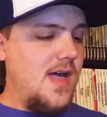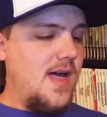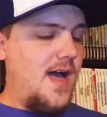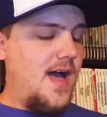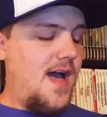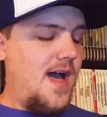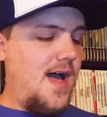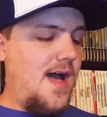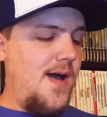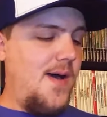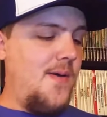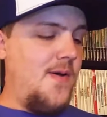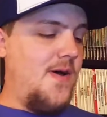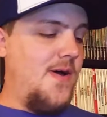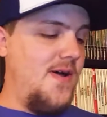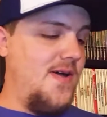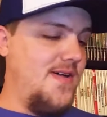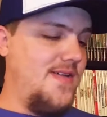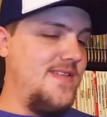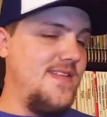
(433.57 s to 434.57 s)

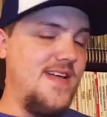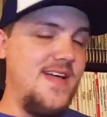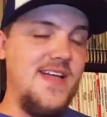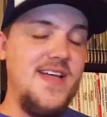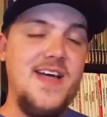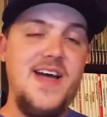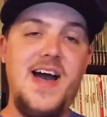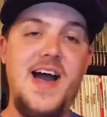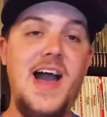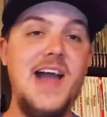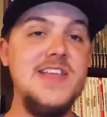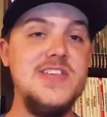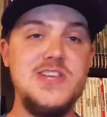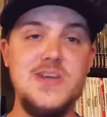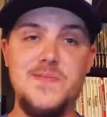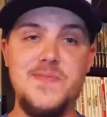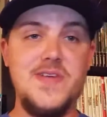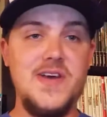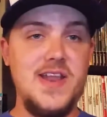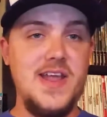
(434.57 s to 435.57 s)
I
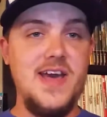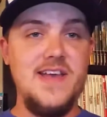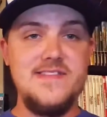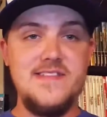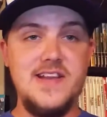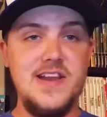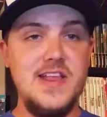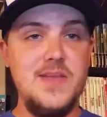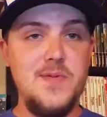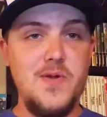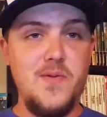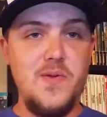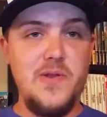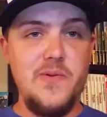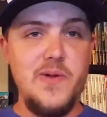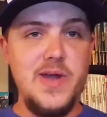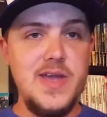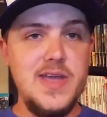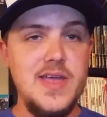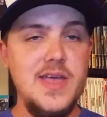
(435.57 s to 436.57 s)
jumped on it. I sent an email right
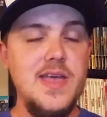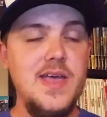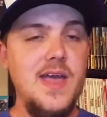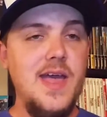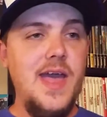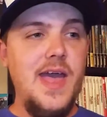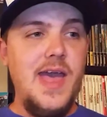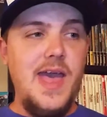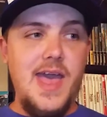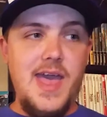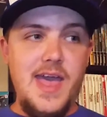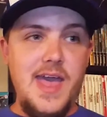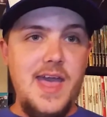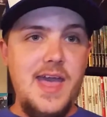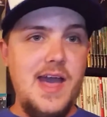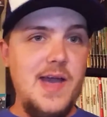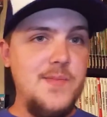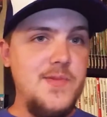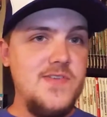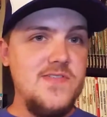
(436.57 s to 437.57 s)
away.
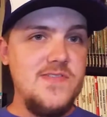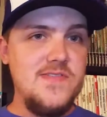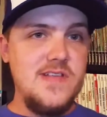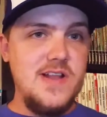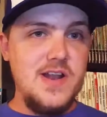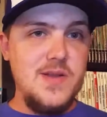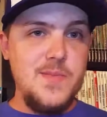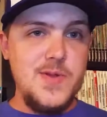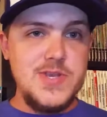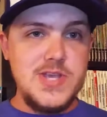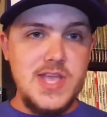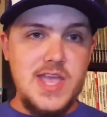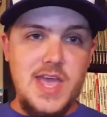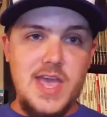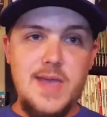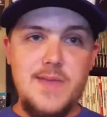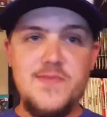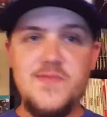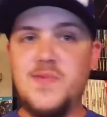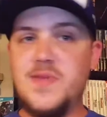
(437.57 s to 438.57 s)
Hey, I'm interested in a bunch of
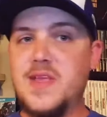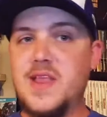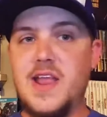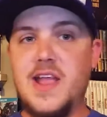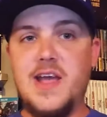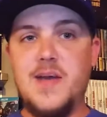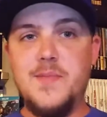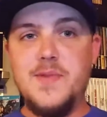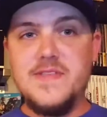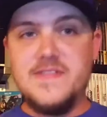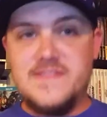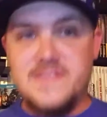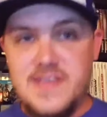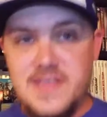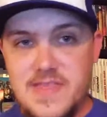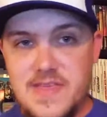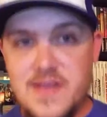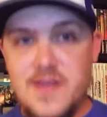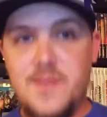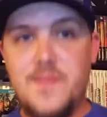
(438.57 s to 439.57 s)
games. When can I come and
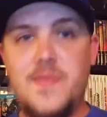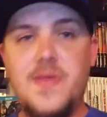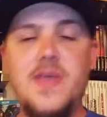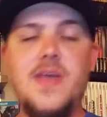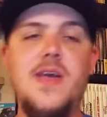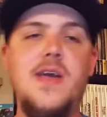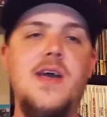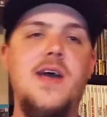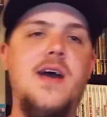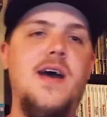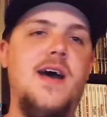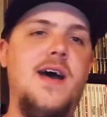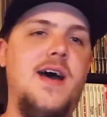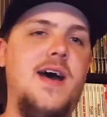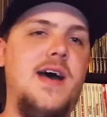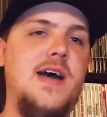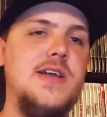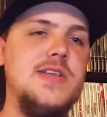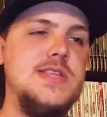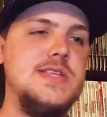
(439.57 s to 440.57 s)
see them?
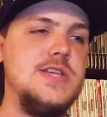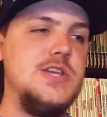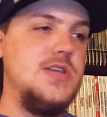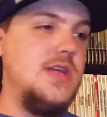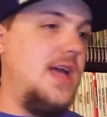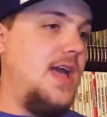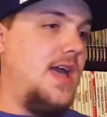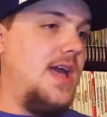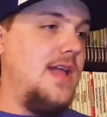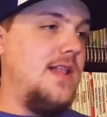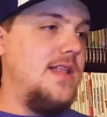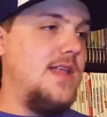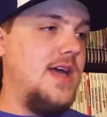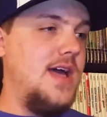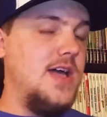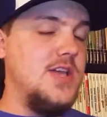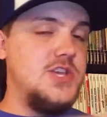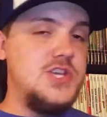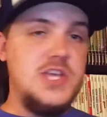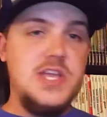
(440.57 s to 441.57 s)
And
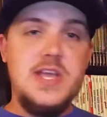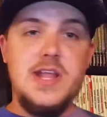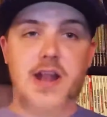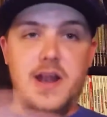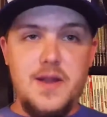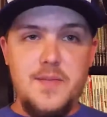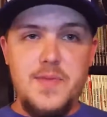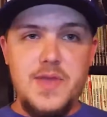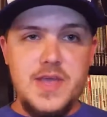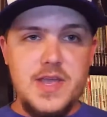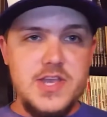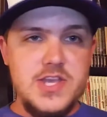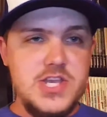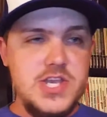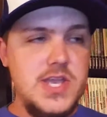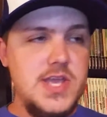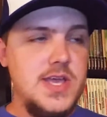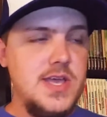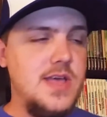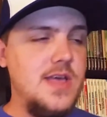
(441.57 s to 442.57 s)
she, it ended up being a
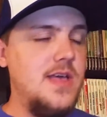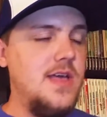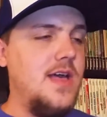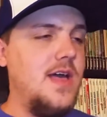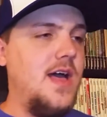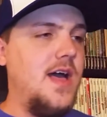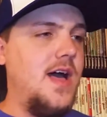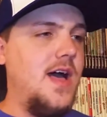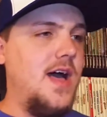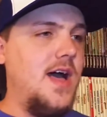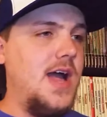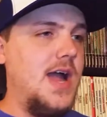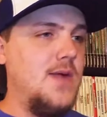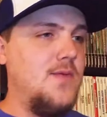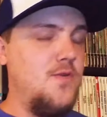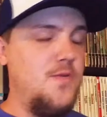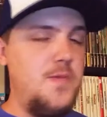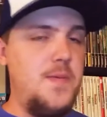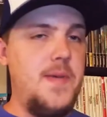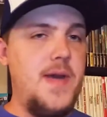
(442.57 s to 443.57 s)
she,
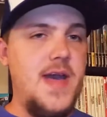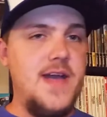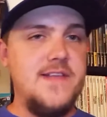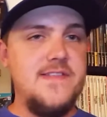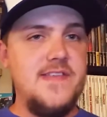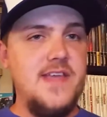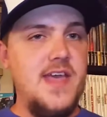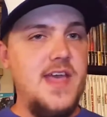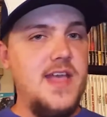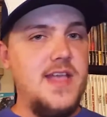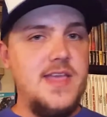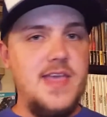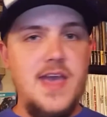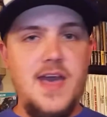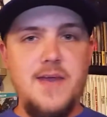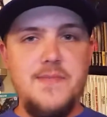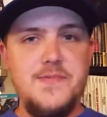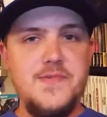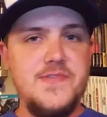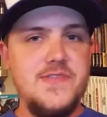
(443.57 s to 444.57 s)
wrote me back saying,
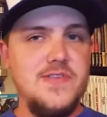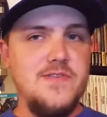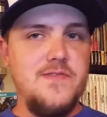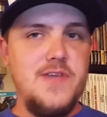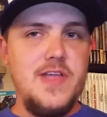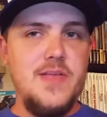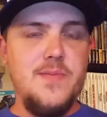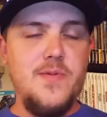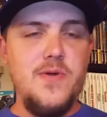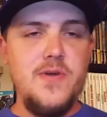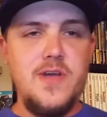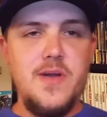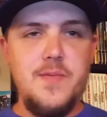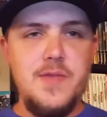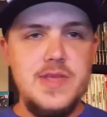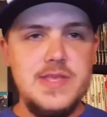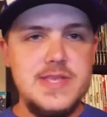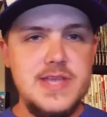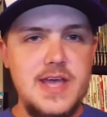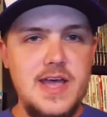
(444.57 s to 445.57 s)
yeah, they're still available.
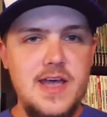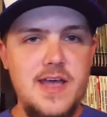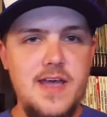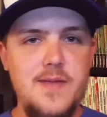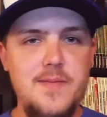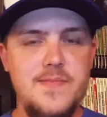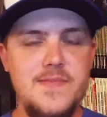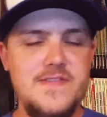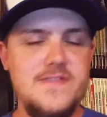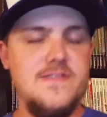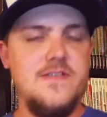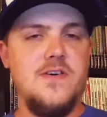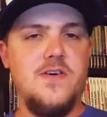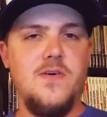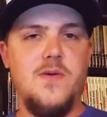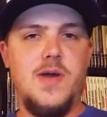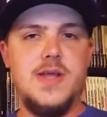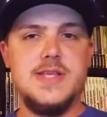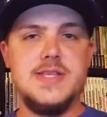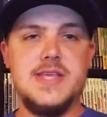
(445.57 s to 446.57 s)
Come anytime.
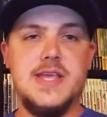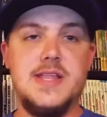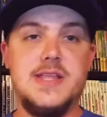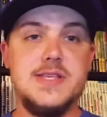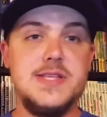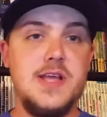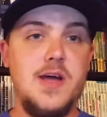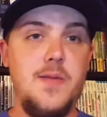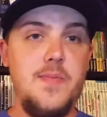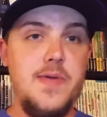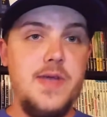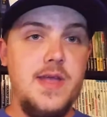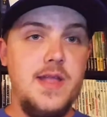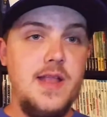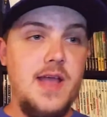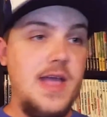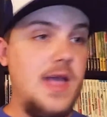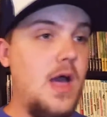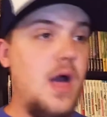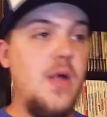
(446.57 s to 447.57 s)
So I decided to stop
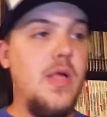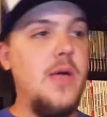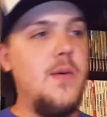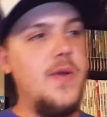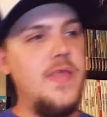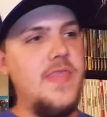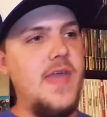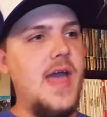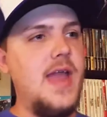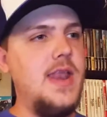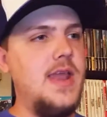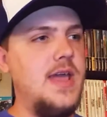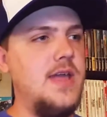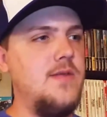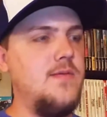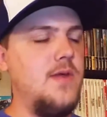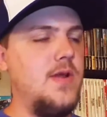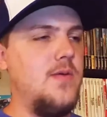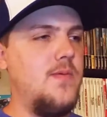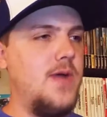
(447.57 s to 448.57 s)
in. I went that
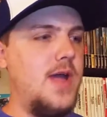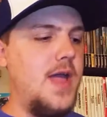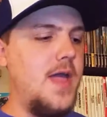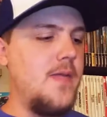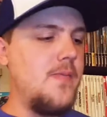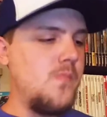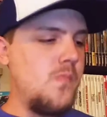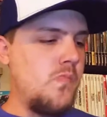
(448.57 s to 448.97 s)
night right away.